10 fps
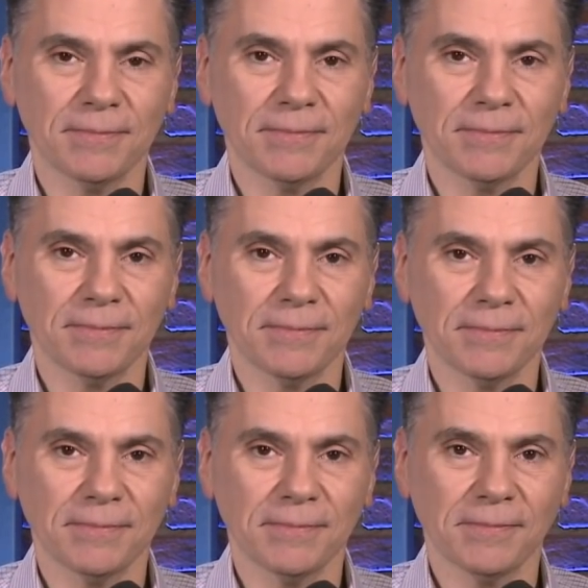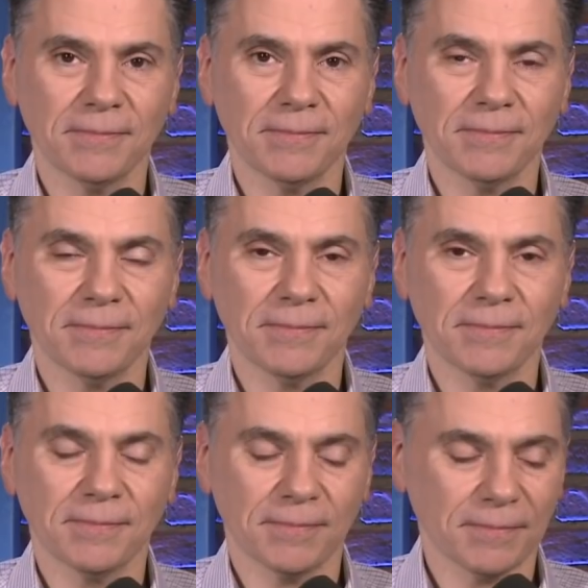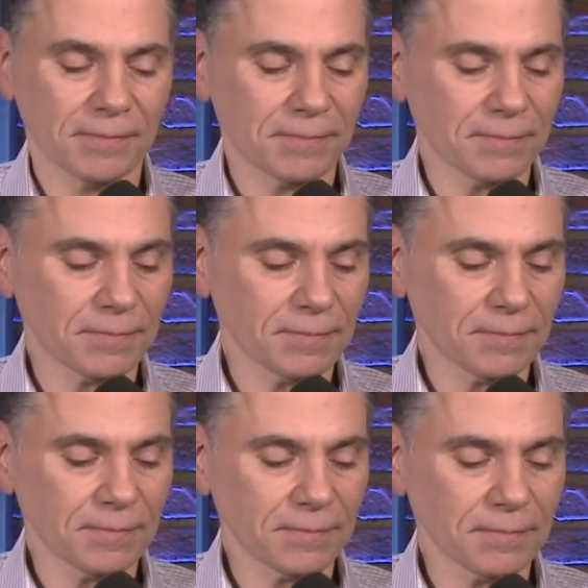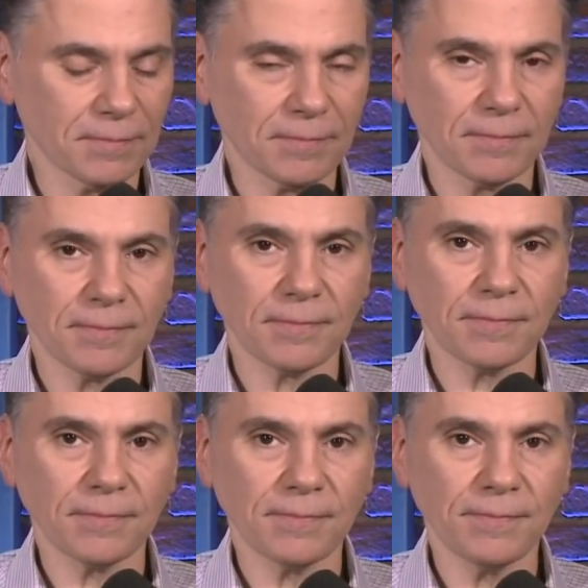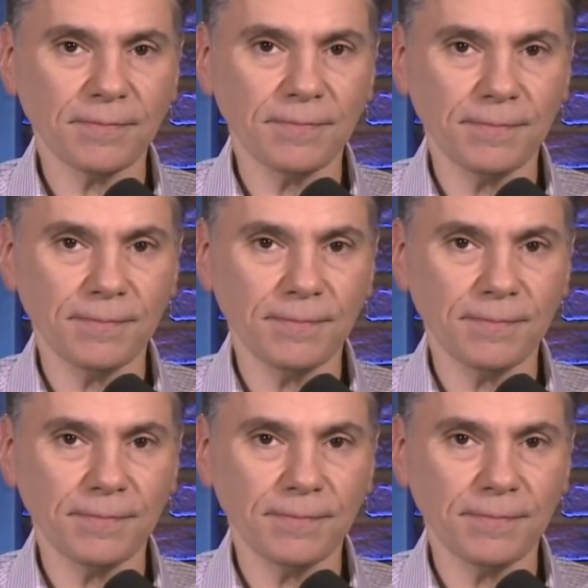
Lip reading: This person isn't speaking.